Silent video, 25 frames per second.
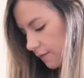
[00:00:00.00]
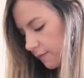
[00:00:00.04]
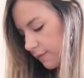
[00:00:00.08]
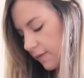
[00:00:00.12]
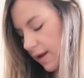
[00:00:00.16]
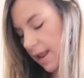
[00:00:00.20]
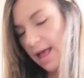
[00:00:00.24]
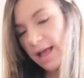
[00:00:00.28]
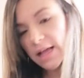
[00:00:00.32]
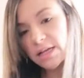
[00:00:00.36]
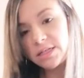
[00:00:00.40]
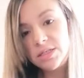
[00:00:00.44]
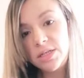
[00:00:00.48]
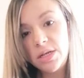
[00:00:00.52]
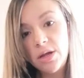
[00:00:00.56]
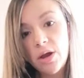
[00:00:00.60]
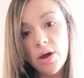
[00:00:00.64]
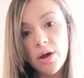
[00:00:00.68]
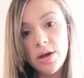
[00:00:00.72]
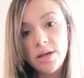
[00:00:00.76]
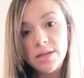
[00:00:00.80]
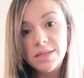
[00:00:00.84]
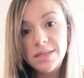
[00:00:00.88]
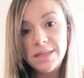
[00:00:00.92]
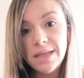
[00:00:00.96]

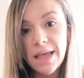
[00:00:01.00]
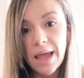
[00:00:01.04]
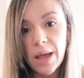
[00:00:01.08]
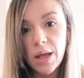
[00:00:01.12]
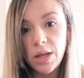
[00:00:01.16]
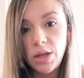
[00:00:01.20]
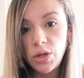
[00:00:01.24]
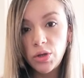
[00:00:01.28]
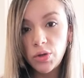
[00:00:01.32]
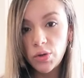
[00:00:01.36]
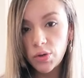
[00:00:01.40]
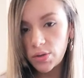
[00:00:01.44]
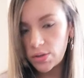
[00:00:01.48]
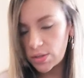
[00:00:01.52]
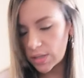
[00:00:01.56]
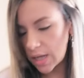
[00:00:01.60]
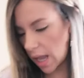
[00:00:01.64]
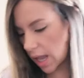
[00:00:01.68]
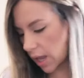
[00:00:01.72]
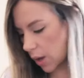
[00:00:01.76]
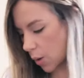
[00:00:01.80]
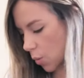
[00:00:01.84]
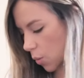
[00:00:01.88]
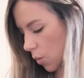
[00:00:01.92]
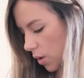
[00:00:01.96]
flashcards, and
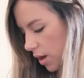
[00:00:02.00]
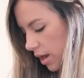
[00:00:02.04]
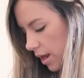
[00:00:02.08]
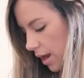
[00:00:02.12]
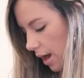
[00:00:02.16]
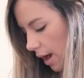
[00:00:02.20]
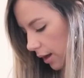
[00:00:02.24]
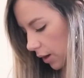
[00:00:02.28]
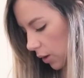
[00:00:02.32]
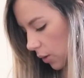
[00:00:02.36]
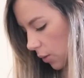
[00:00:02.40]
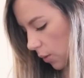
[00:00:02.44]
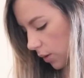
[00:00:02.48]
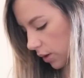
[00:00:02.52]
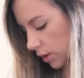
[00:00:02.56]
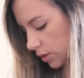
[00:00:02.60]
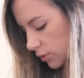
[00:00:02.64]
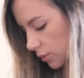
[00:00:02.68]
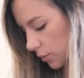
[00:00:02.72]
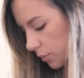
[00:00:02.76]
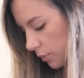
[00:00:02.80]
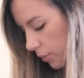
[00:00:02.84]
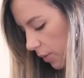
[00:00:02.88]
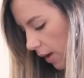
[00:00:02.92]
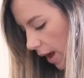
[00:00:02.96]
today we are going
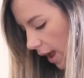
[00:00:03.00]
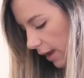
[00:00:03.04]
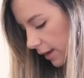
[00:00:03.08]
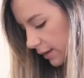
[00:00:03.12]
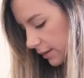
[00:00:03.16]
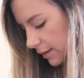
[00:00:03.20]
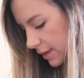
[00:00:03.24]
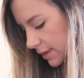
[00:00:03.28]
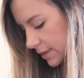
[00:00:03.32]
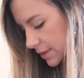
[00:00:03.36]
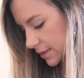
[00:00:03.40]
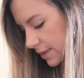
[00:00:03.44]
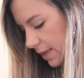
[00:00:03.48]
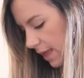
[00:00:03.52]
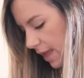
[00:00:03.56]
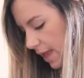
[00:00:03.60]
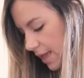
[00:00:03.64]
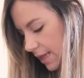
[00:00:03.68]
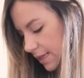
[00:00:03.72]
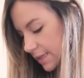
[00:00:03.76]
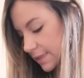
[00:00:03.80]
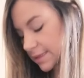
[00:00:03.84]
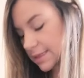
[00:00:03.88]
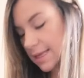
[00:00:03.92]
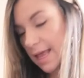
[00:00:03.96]
to practice
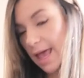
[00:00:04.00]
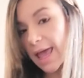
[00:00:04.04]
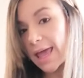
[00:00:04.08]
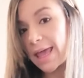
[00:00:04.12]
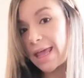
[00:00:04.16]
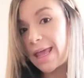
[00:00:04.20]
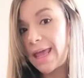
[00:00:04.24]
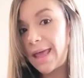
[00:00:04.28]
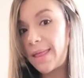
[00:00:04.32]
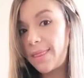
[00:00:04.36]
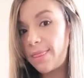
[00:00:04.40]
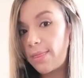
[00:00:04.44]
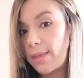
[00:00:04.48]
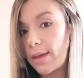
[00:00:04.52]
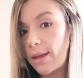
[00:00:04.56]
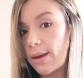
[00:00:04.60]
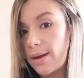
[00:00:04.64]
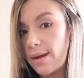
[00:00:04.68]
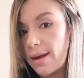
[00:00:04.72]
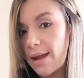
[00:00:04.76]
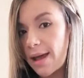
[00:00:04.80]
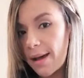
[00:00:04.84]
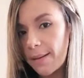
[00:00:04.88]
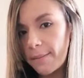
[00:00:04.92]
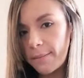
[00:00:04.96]
saying the
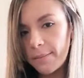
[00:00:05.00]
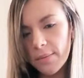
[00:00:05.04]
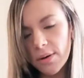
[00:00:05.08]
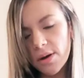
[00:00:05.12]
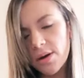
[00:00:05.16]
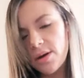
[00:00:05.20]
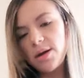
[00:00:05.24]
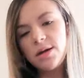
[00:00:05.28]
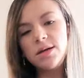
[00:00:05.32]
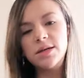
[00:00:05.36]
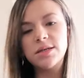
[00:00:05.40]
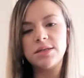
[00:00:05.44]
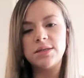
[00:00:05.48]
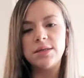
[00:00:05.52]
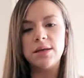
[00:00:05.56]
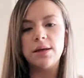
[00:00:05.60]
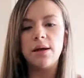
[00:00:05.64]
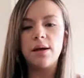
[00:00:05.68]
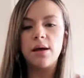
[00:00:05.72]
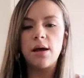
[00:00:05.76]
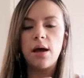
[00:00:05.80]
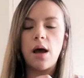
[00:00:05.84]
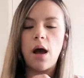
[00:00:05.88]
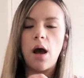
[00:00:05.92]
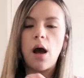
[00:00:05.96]
numbers
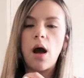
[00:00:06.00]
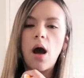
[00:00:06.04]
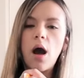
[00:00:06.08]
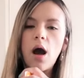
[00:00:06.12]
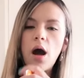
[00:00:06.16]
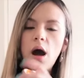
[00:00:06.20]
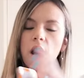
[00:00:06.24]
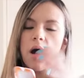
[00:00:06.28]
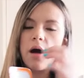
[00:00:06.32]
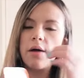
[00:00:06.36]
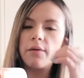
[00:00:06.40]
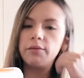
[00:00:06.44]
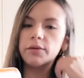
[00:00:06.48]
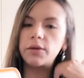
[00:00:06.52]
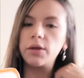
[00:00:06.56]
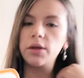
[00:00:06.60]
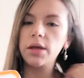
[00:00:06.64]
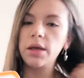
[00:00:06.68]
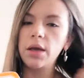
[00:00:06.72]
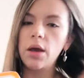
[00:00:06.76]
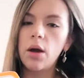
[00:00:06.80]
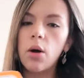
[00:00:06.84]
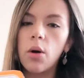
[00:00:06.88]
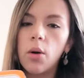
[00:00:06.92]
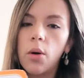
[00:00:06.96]
of
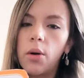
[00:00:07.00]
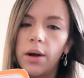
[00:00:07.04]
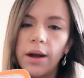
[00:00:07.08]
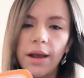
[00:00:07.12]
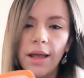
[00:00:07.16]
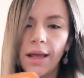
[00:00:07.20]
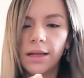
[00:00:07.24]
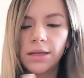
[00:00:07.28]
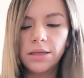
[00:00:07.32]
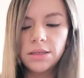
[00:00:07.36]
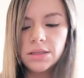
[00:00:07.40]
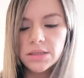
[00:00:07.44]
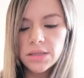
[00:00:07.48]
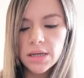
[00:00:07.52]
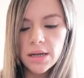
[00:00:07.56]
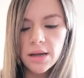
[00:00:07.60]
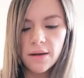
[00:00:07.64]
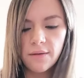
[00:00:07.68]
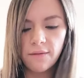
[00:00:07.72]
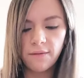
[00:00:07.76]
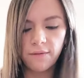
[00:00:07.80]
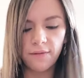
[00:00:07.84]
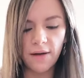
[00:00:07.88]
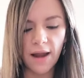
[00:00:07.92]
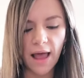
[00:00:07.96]
the orange
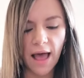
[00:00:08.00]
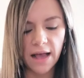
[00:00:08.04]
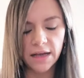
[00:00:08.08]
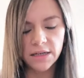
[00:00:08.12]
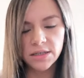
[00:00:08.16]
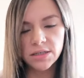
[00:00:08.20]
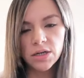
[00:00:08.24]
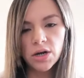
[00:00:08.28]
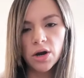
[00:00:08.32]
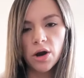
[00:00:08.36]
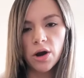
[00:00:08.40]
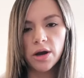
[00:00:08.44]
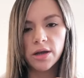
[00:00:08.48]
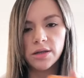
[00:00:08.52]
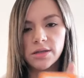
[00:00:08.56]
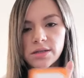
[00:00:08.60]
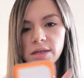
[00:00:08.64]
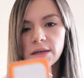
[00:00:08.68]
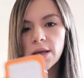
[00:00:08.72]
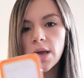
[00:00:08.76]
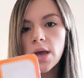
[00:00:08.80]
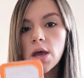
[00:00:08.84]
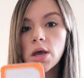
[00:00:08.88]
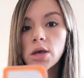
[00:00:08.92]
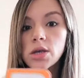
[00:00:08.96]

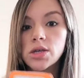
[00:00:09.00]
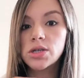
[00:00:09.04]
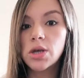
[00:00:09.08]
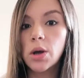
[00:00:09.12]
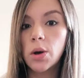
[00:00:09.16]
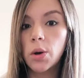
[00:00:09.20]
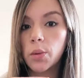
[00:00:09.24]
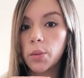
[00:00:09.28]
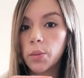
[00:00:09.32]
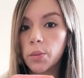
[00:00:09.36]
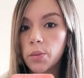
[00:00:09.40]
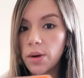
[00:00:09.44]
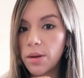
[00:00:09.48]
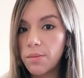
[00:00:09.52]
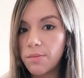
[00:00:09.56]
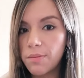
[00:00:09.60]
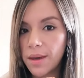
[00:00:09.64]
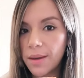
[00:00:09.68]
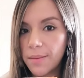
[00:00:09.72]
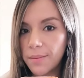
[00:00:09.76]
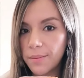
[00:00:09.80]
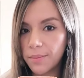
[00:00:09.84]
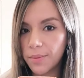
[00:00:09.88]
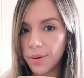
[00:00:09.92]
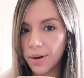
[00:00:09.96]
flashcards. So
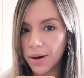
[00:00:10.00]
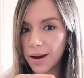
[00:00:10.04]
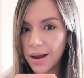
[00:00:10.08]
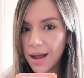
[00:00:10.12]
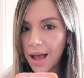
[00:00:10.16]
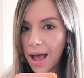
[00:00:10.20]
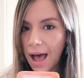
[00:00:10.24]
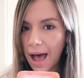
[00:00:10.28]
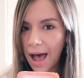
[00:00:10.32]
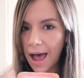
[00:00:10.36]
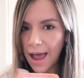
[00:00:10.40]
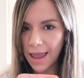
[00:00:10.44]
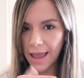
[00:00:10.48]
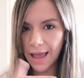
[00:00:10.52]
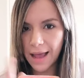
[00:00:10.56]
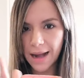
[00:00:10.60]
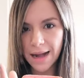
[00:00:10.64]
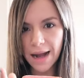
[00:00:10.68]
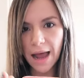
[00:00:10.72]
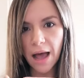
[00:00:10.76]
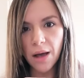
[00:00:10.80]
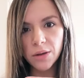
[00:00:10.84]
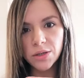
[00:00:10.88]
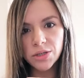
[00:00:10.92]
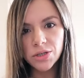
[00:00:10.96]
remember, I
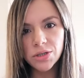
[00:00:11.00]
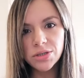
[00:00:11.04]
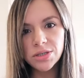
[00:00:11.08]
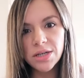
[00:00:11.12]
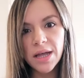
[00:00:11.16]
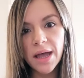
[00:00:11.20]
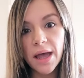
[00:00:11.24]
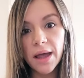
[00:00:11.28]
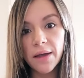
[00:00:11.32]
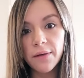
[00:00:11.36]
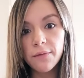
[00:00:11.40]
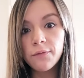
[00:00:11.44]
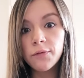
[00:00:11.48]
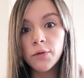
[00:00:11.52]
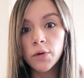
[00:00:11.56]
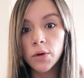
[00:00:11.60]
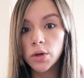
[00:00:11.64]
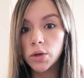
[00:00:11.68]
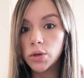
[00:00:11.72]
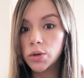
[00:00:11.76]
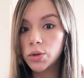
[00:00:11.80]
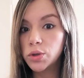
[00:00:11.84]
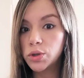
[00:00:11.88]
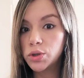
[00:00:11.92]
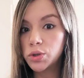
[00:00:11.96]
allow you time for
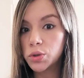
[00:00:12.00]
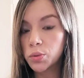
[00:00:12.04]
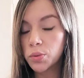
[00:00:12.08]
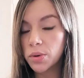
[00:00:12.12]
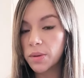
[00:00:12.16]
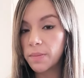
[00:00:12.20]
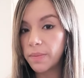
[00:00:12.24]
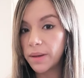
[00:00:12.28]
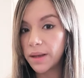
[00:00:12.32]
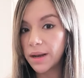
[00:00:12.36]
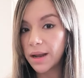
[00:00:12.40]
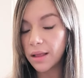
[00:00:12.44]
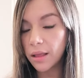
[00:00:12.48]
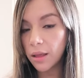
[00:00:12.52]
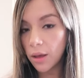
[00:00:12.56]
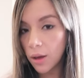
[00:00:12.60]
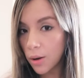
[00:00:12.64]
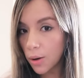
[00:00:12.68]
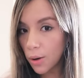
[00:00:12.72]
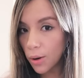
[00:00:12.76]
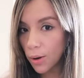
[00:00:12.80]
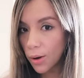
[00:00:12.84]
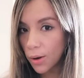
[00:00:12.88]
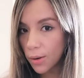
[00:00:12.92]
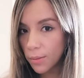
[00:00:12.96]
you to repeat at
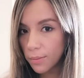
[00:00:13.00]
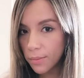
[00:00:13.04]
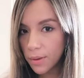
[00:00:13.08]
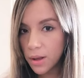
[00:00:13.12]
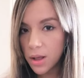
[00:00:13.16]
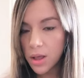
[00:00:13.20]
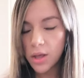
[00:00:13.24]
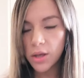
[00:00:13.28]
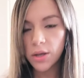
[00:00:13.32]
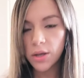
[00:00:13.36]
home